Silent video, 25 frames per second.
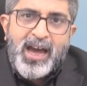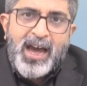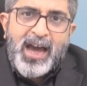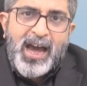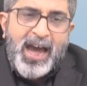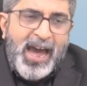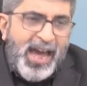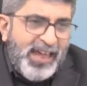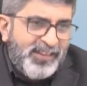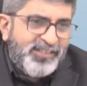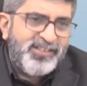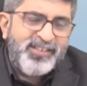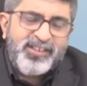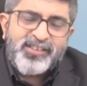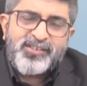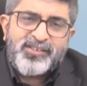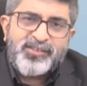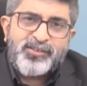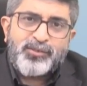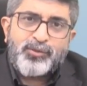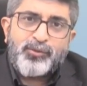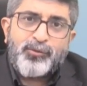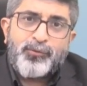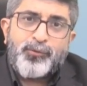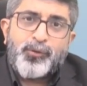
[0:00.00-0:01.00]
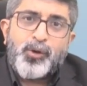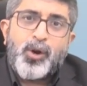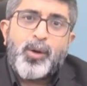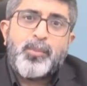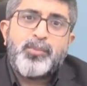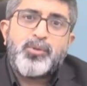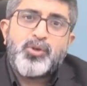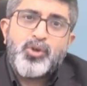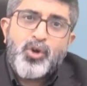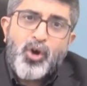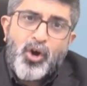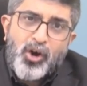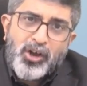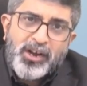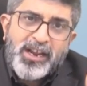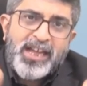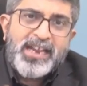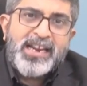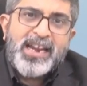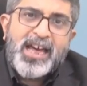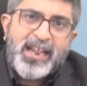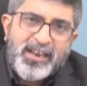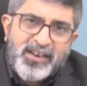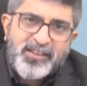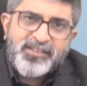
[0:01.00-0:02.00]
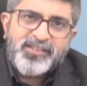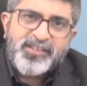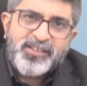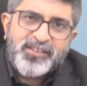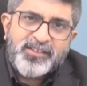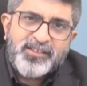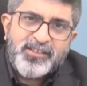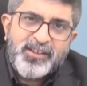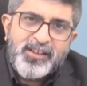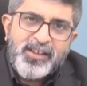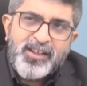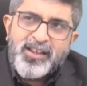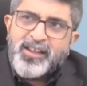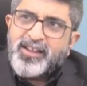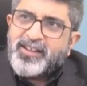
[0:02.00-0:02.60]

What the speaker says: assets from your analysis.